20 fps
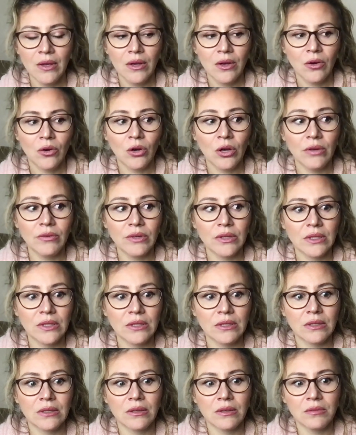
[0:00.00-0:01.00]
or even
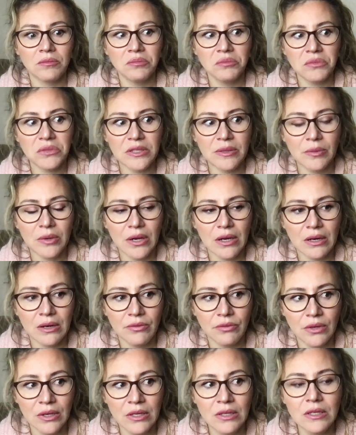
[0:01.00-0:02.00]
as some kind of
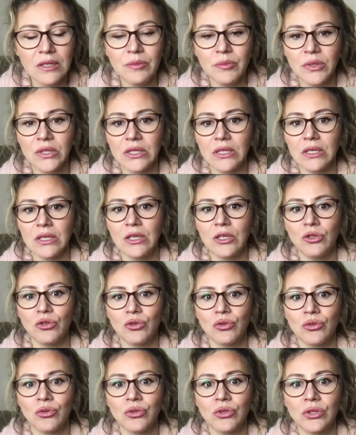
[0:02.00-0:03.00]
intimacy
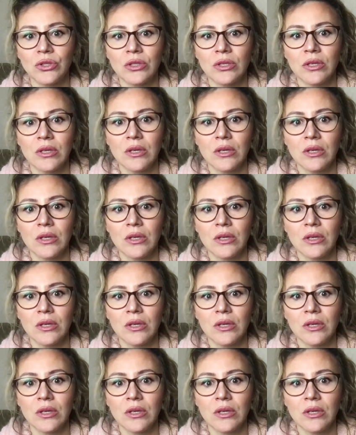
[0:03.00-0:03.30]
issues,